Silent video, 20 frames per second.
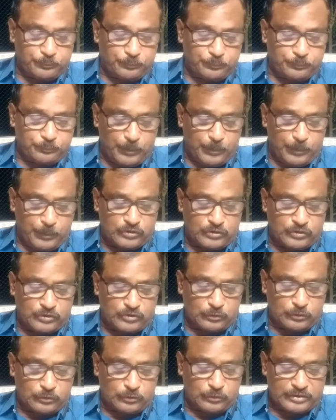
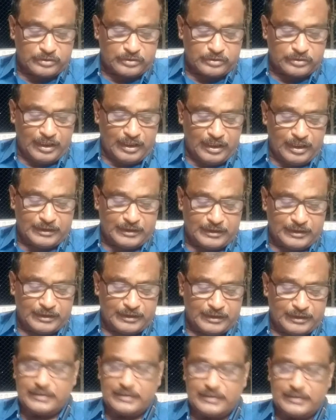proportionate to his share in
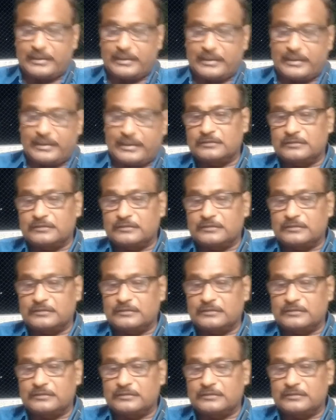the estate.